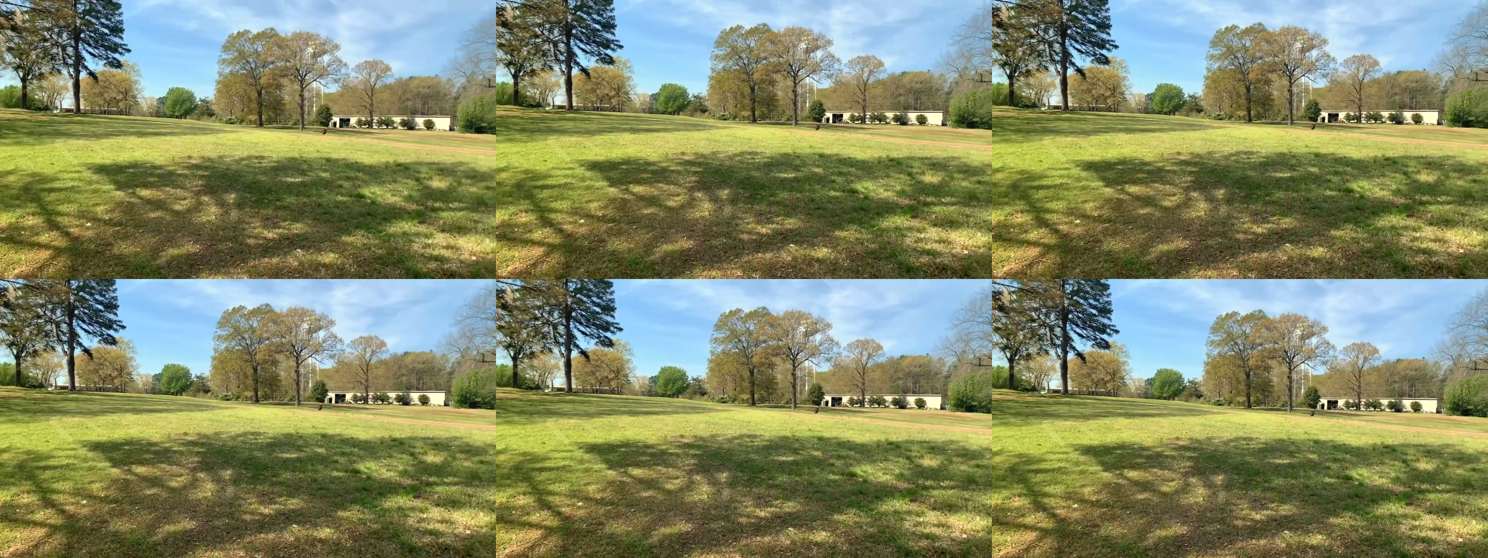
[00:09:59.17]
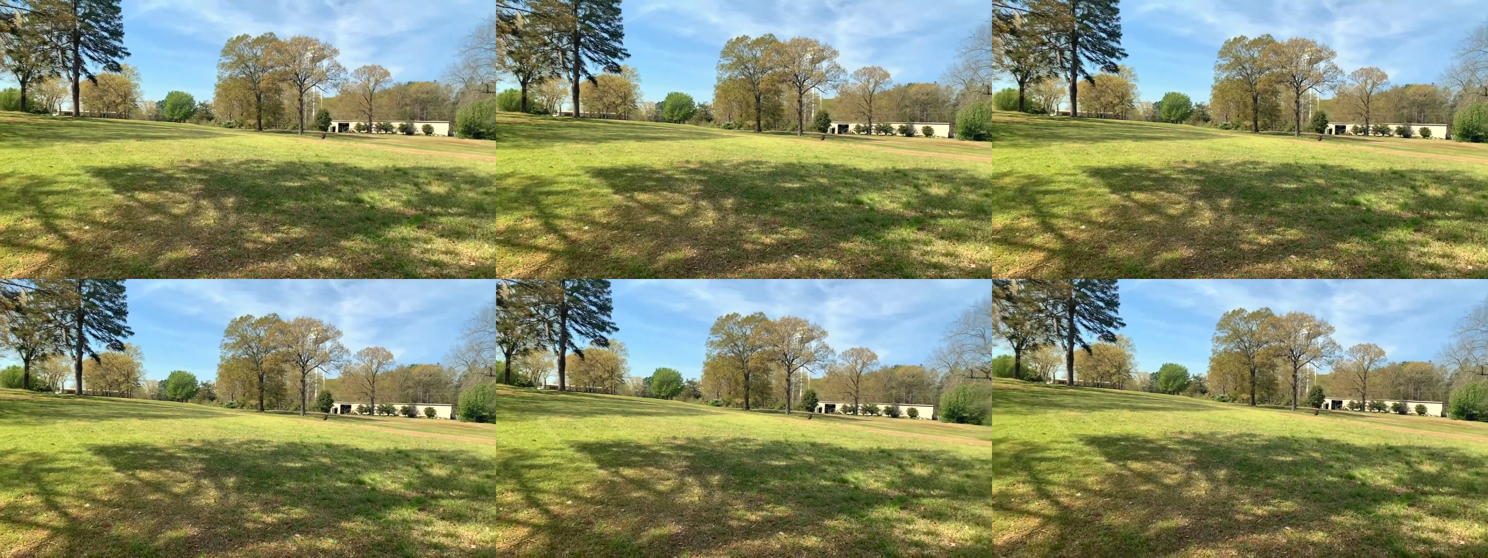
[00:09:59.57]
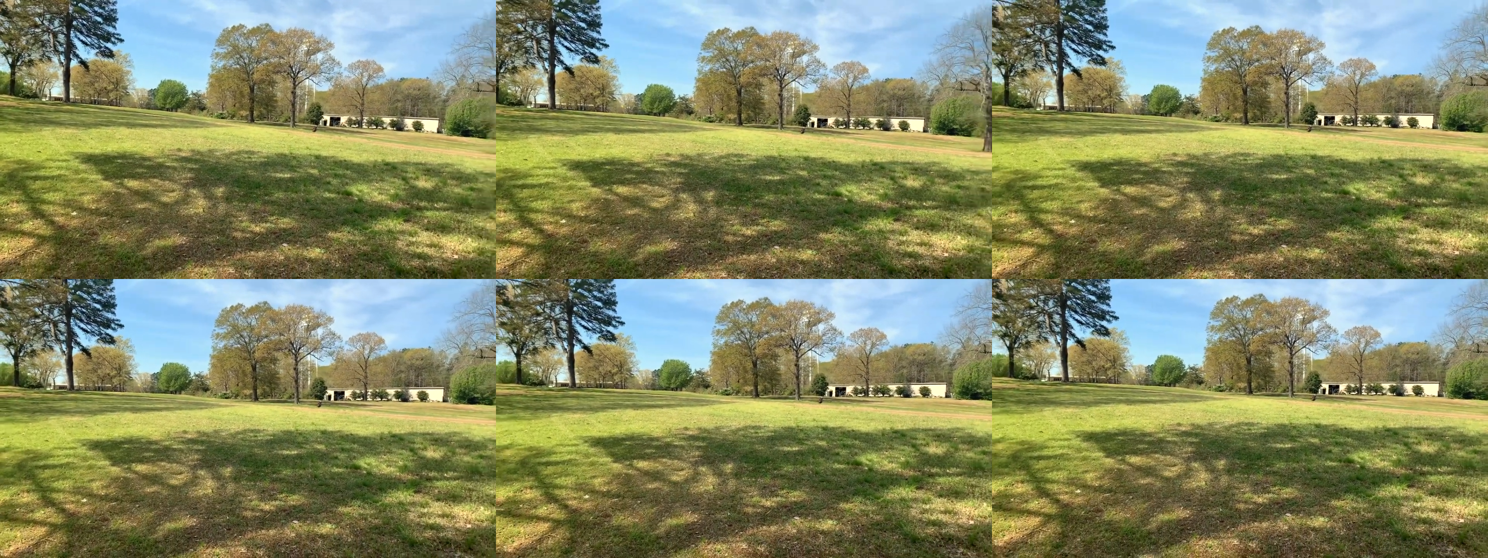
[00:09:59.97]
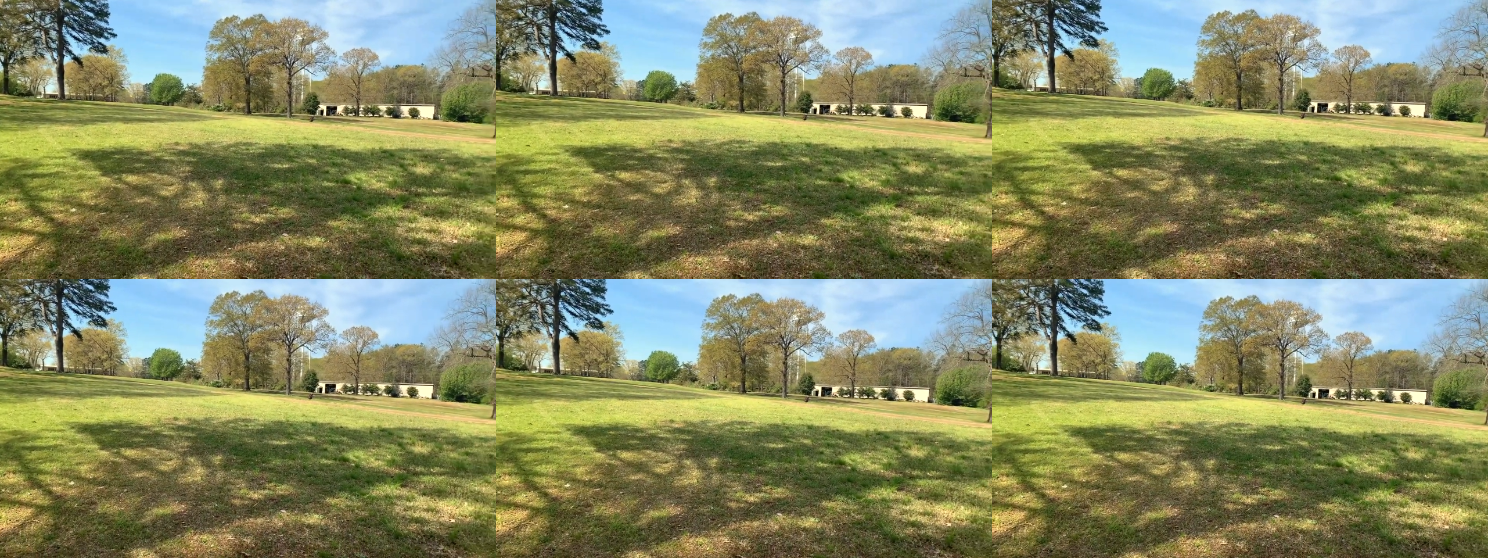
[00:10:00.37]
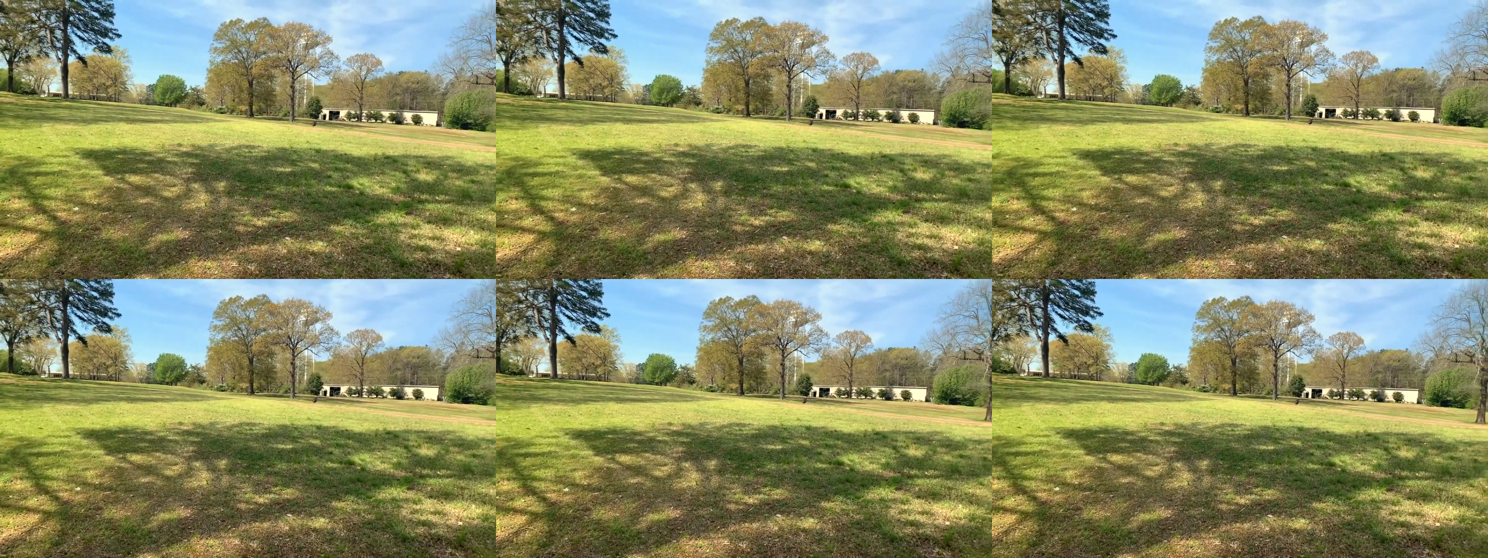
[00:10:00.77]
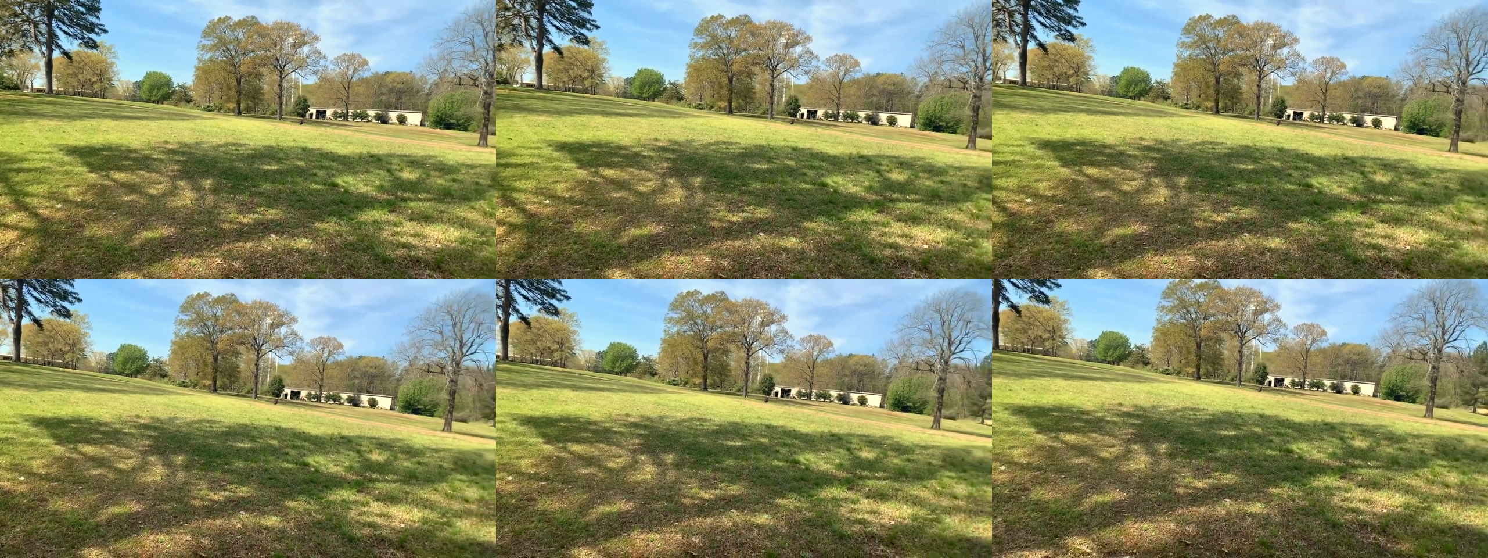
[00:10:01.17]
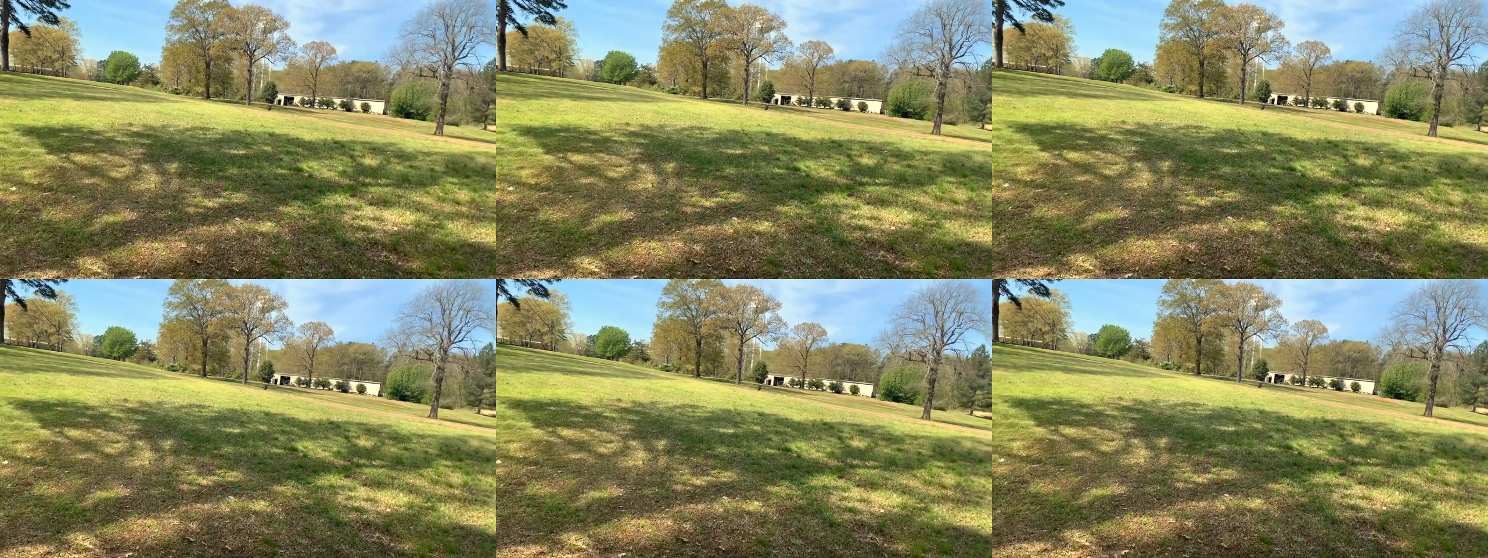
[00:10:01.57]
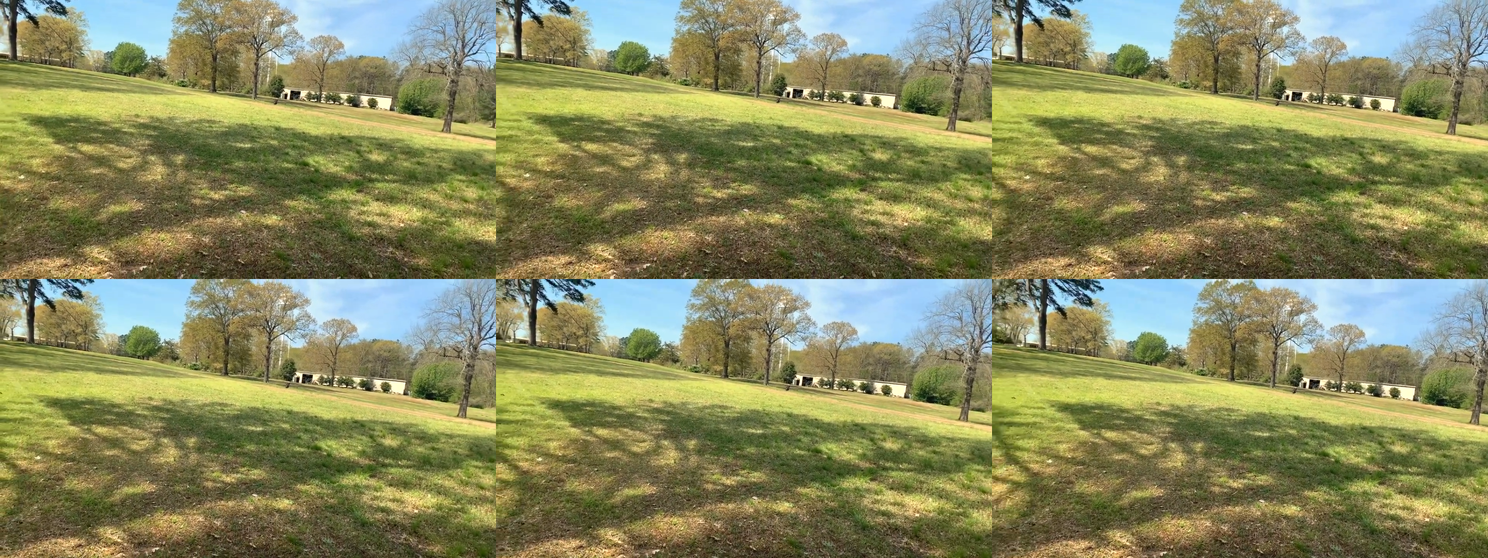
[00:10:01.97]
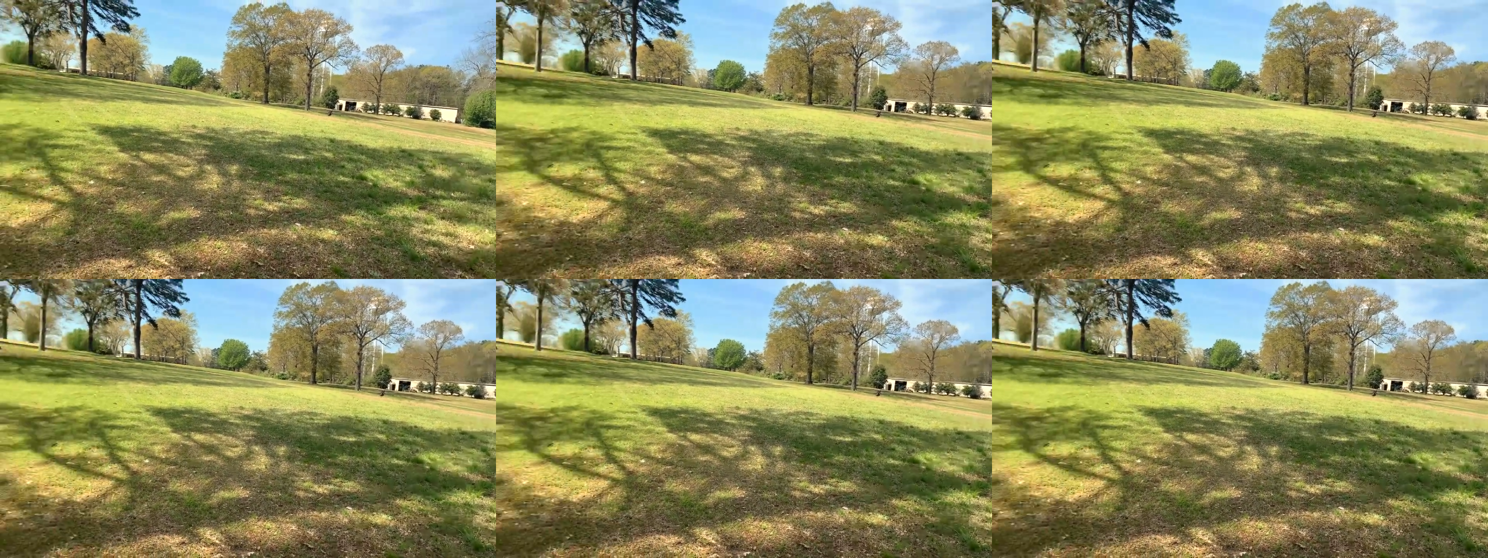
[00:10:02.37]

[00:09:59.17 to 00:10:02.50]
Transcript: No face is visible, so there are no lips to read.